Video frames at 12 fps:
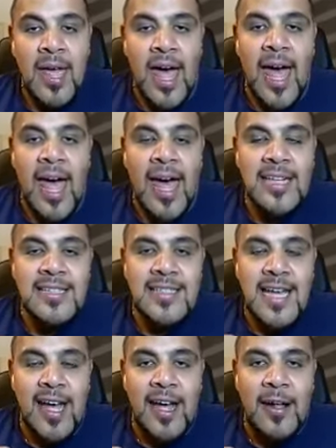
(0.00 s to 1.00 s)
And
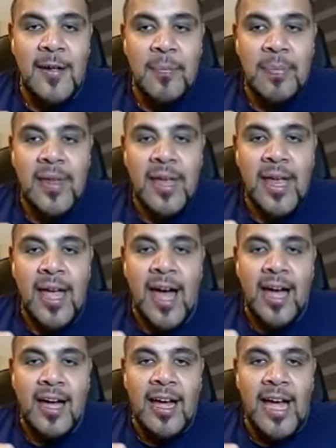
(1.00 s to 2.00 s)

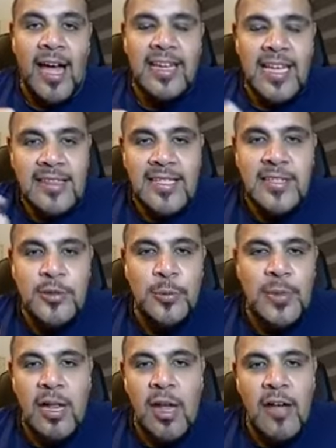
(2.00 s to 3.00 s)
Neerthy saw
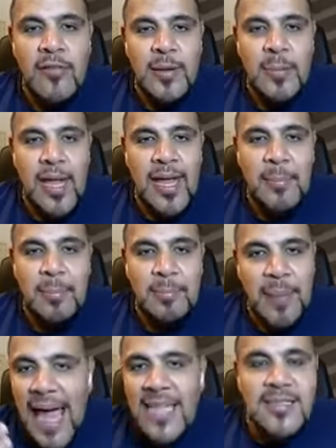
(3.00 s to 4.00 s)
me laughing my
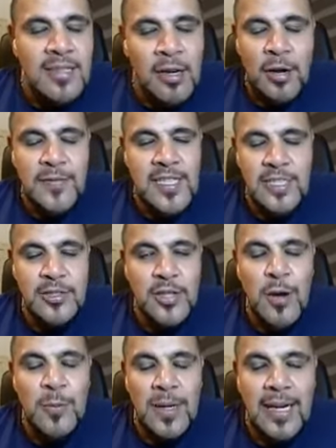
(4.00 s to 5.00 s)
backside off to the
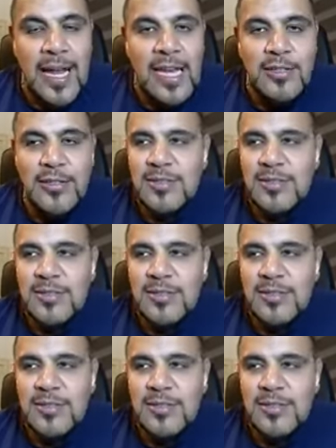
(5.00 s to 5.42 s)
show one day.